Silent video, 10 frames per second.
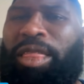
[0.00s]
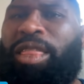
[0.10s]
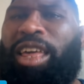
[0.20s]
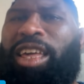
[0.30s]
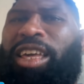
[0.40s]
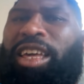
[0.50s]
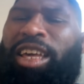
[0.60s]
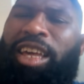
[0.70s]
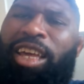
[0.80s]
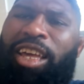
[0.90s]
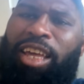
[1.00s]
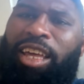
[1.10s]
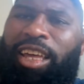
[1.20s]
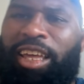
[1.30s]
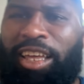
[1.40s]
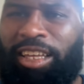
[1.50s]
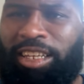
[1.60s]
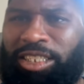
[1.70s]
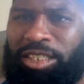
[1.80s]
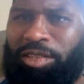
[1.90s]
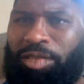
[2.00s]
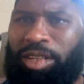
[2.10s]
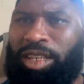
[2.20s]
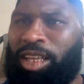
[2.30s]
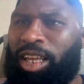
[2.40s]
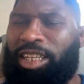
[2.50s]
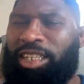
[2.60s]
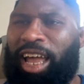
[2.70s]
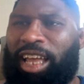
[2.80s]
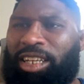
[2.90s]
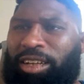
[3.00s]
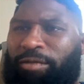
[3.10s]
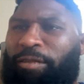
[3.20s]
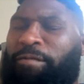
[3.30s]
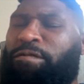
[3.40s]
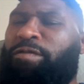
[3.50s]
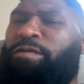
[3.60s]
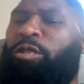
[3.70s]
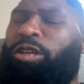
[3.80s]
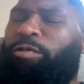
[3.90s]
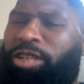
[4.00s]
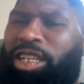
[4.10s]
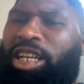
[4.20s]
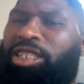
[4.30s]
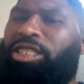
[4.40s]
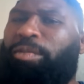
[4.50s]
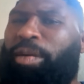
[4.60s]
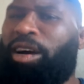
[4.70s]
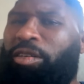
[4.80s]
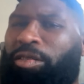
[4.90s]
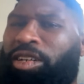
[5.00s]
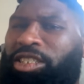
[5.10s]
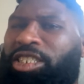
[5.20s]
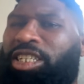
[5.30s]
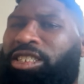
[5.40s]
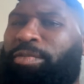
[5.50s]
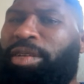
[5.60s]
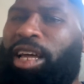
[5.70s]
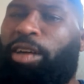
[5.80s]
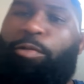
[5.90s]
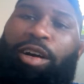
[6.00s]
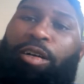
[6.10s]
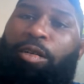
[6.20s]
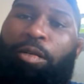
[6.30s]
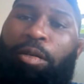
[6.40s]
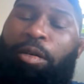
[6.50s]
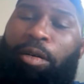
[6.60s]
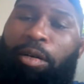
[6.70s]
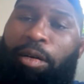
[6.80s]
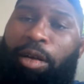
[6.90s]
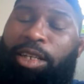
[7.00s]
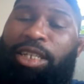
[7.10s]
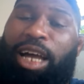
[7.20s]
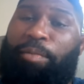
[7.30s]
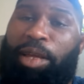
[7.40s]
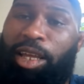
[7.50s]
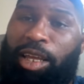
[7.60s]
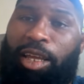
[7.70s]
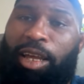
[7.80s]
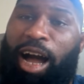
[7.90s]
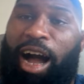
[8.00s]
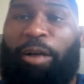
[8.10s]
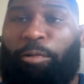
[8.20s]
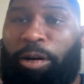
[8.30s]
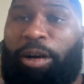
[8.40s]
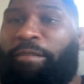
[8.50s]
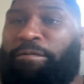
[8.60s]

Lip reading: think he's asking for a ridiculous amount just to be like, well, it's not me. I would